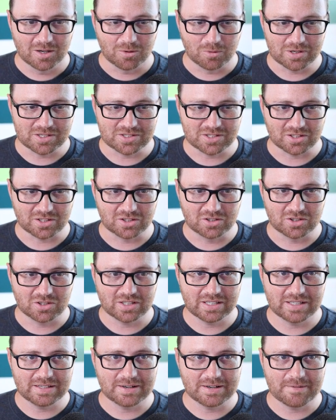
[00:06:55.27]
where's a
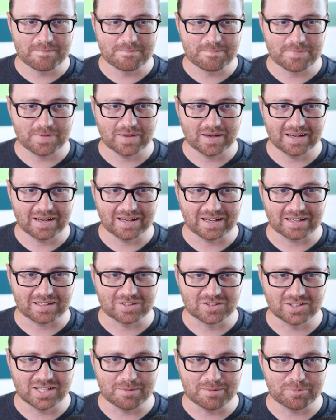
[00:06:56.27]
good
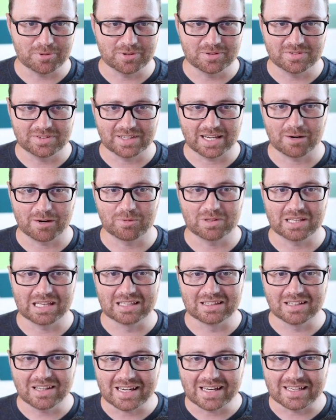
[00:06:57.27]
clip that I
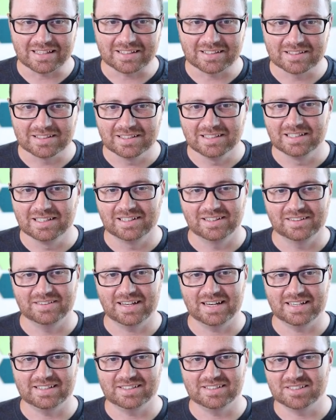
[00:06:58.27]
really like
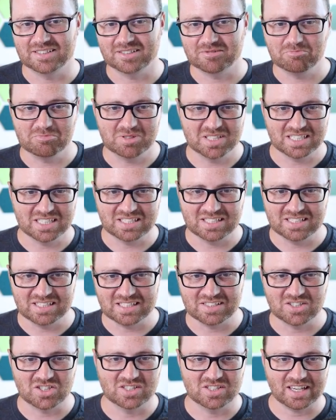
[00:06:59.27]
that is
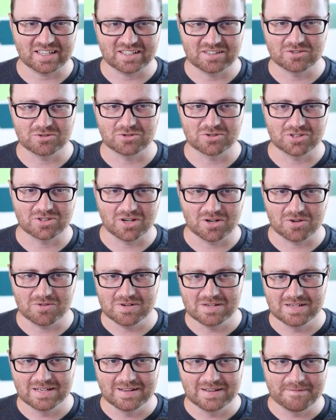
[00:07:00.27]
60-ish seconds or
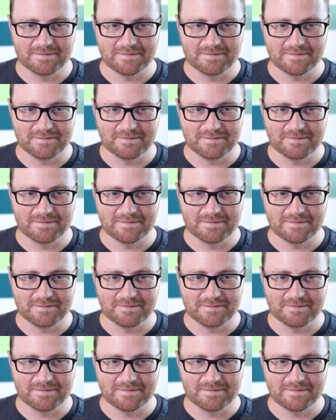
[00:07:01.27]
so.